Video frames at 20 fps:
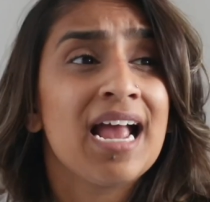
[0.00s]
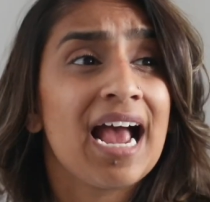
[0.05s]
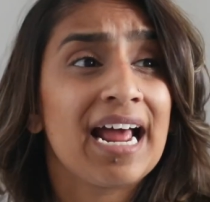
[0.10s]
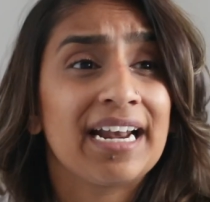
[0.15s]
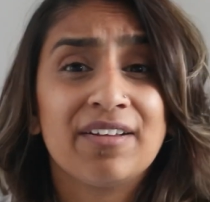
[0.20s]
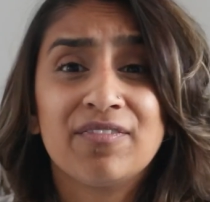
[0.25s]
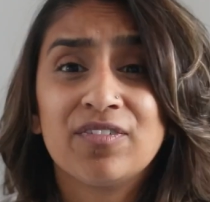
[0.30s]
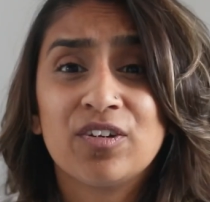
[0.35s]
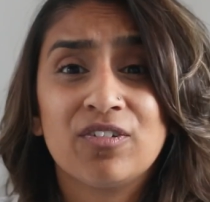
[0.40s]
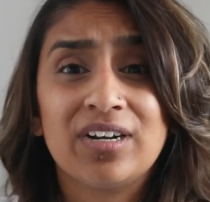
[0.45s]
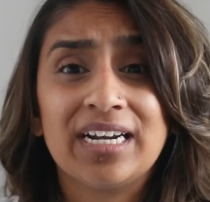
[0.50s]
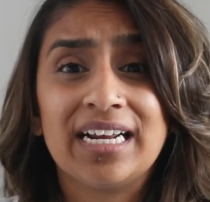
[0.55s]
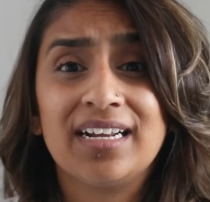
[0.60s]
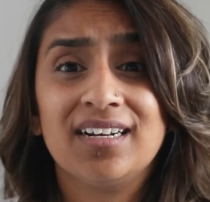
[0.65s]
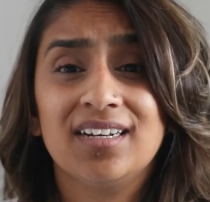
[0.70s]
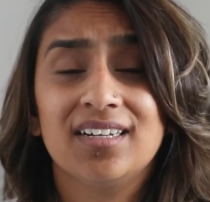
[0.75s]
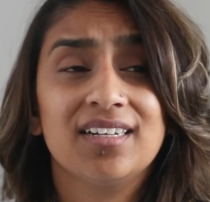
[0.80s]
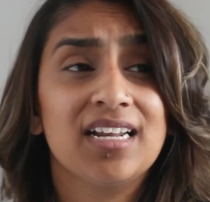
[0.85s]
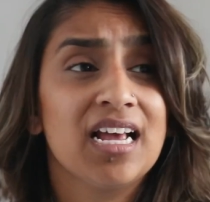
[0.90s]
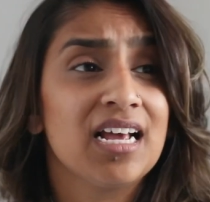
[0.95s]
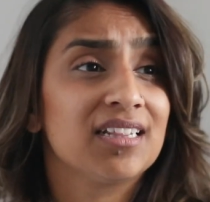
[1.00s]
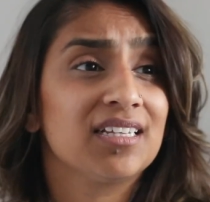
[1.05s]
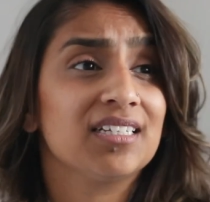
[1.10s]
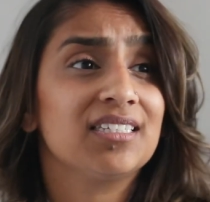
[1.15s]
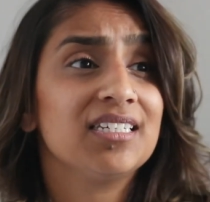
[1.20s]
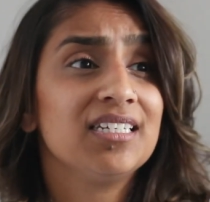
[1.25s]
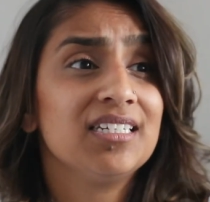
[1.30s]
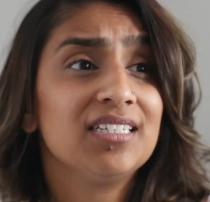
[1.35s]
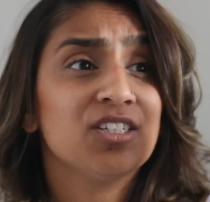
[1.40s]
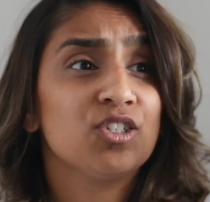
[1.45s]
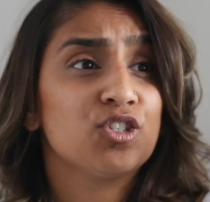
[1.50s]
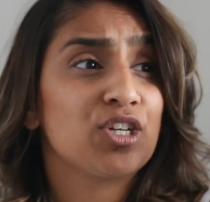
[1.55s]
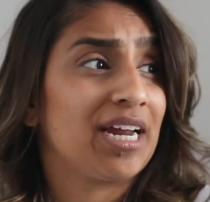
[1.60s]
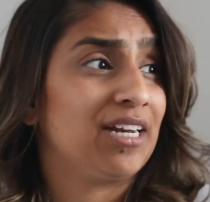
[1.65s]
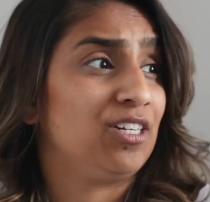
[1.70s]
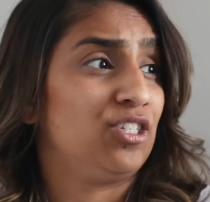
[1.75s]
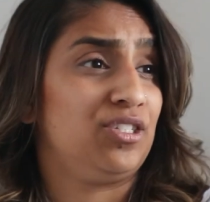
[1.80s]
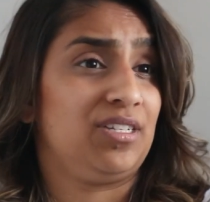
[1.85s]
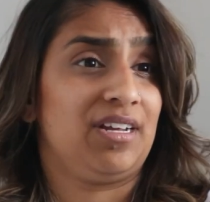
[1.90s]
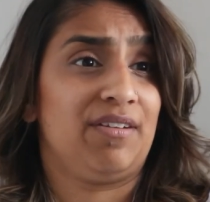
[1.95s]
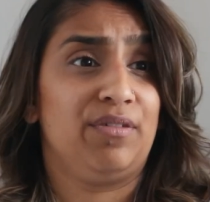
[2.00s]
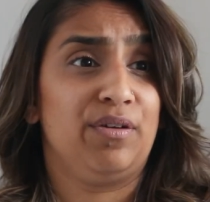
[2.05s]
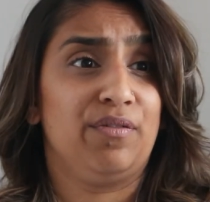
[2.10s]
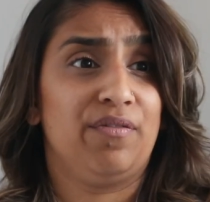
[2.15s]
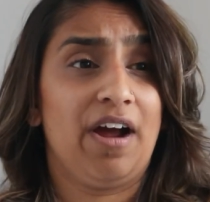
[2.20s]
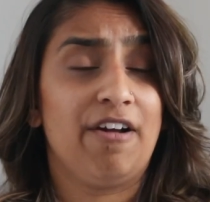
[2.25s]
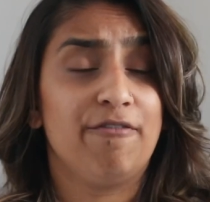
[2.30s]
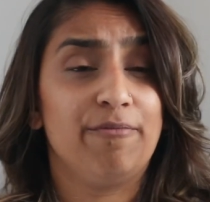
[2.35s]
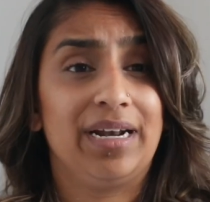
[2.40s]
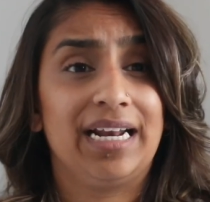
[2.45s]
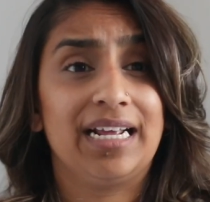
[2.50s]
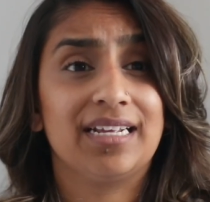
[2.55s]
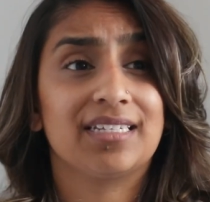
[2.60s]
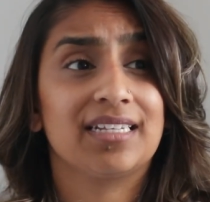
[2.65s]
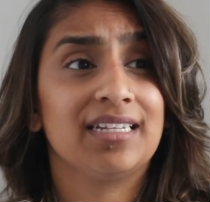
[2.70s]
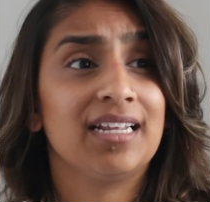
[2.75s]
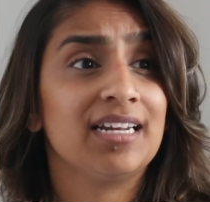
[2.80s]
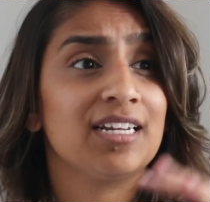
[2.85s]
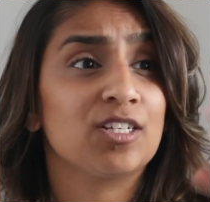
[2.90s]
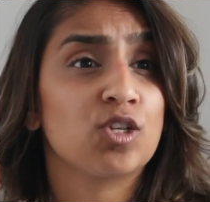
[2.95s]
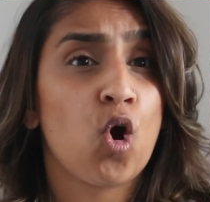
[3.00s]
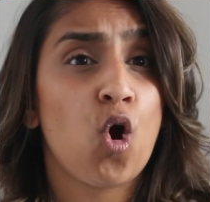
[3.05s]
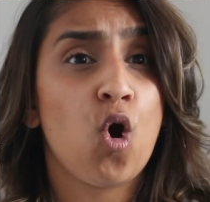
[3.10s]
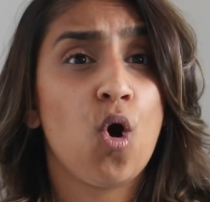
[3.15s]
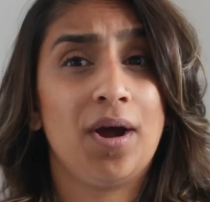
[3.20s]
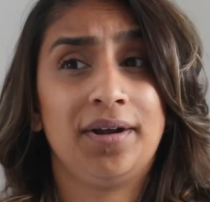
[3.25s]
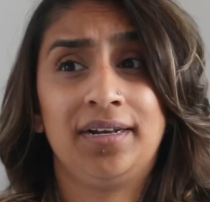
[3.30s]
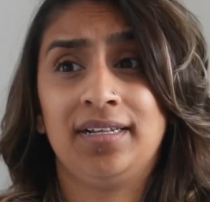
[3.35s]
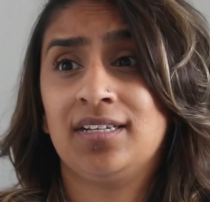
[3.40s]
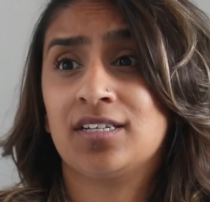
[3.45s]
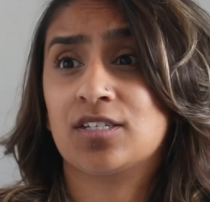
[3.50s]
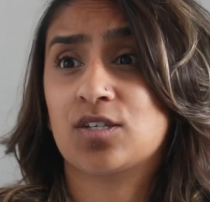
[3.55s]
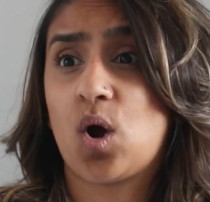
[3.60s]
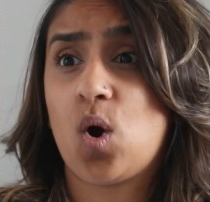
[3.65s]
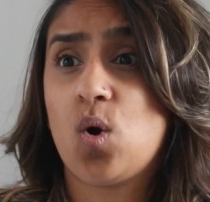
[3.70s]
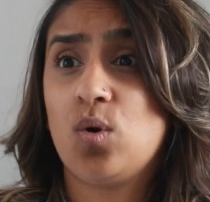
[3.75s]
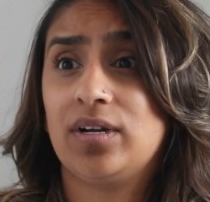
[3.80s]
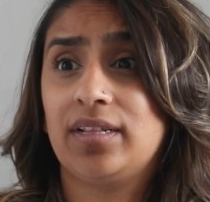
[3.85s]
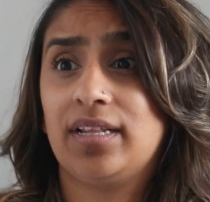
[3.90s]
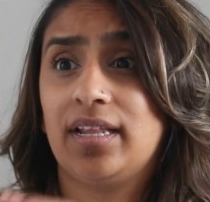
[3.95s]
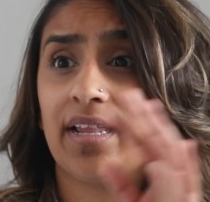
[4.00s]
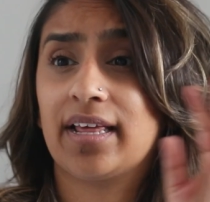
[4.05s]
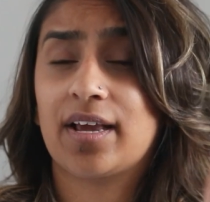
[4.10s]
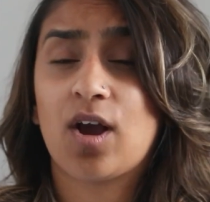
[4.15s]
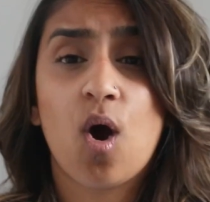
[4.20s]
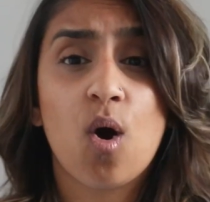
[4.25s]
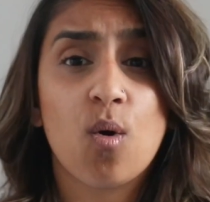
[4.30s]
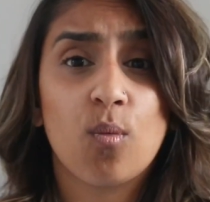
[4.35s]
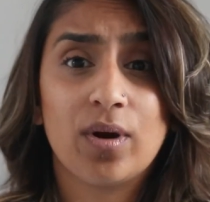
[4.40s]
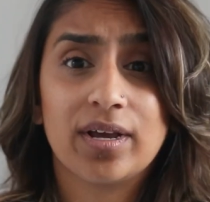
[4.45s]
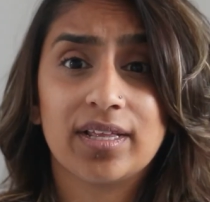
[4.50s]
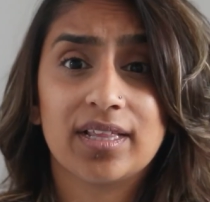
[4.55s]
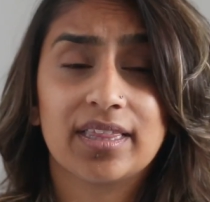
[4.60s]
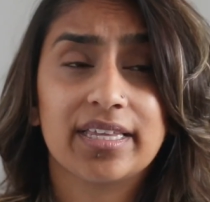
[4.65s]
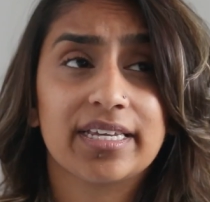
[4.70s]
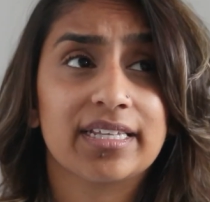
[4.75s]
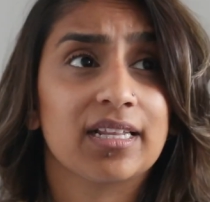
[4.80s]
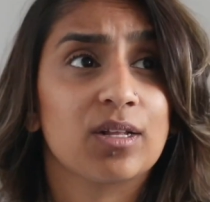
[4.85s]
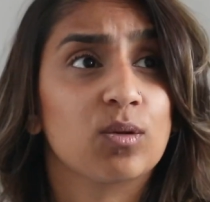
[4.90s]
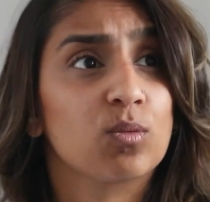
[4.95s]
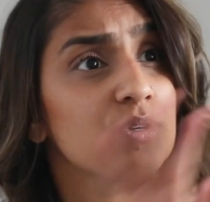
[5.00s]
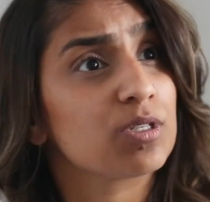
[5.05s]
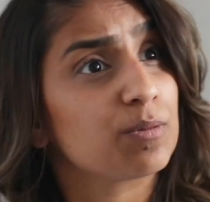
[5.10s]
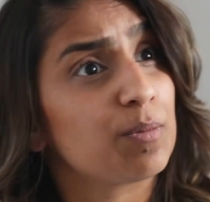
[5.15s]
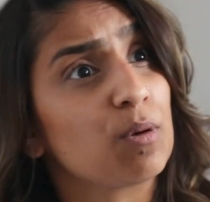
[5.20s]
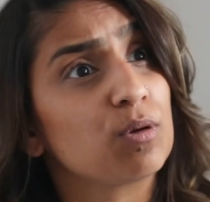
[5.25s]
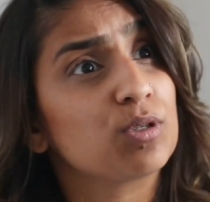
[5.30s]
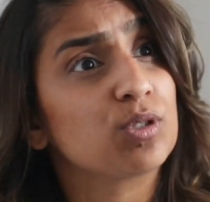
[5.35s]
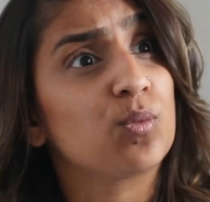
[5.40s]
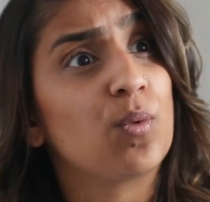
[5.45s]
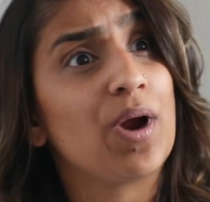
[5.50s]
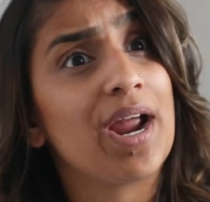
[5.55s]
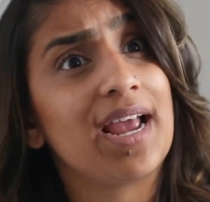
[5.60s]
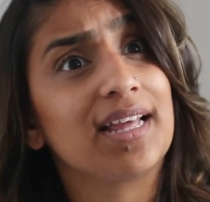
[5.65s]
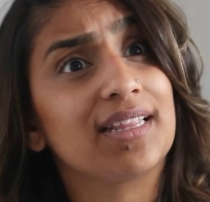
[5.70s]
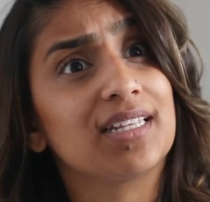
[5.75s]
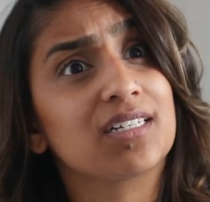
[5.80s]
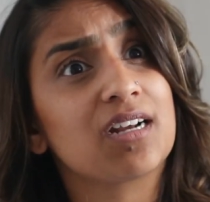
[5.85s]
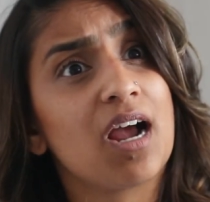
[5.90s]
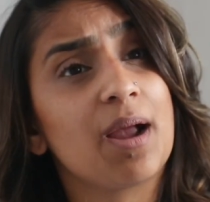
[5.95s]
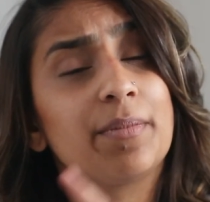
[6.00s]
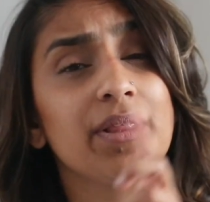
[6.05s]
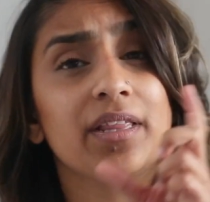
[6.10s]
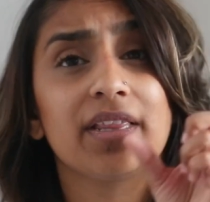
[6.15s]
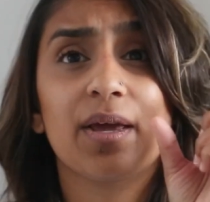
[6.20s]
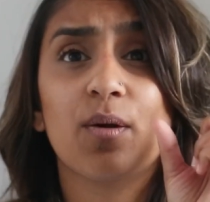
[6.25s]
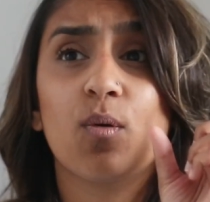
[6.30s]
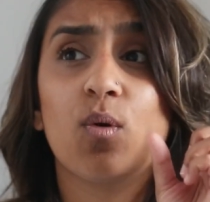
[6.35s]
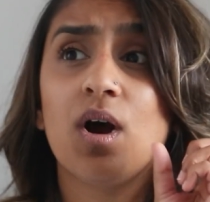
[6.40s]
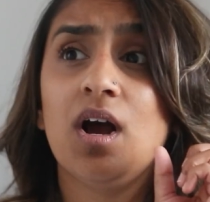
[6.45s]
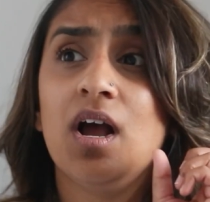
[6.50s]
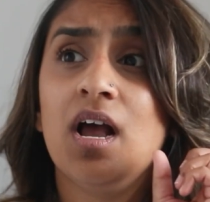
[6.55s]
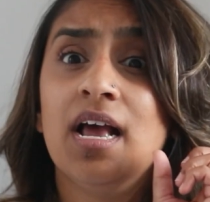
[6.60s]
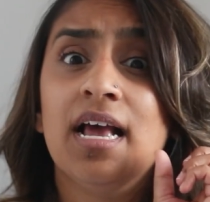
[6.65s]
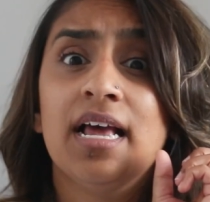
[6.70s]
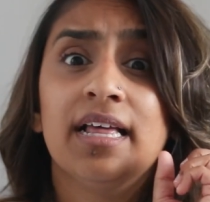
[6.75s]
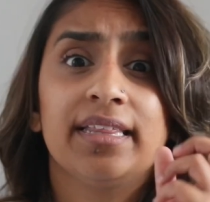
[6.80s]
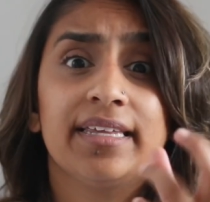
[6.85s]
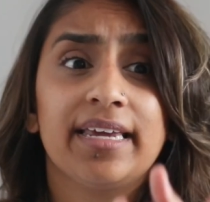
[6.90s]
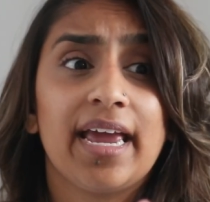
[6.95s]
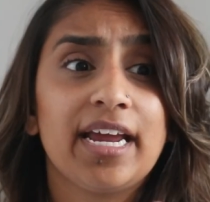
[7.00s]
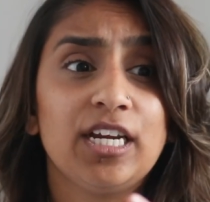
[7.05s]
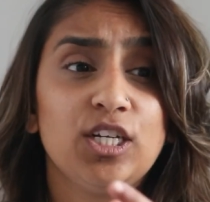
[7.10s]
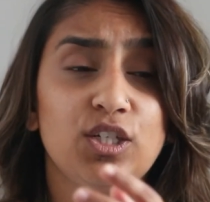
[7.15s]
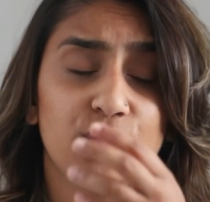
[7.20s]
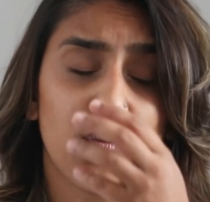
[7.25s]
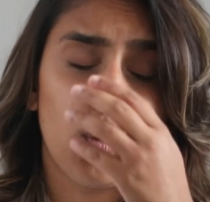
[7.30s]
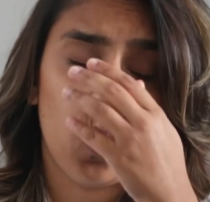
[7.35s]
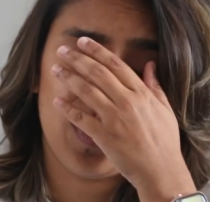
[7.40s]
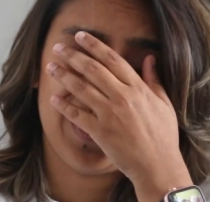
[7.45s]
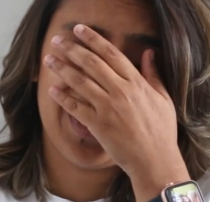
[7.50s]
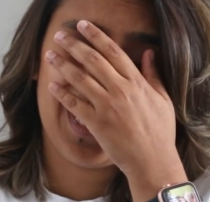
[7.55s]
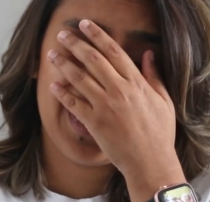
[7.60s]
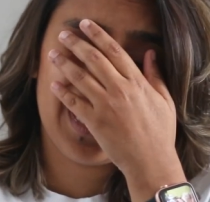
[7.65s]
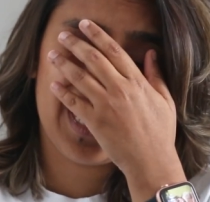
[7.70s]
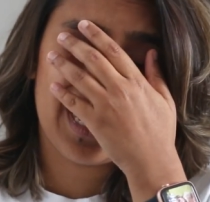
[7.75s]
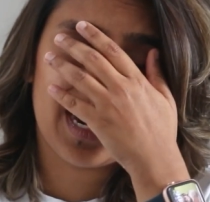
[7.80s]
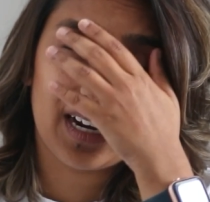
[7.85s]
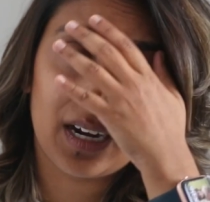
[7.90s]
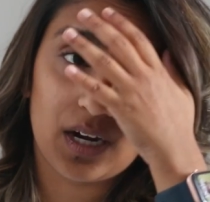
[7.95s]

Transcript: And if you're in England, the season changes every 5 minutes, and then it's hot and then it's cold, and then they can't wear the thing that they were supposed to wear at the time that they were the age for, and then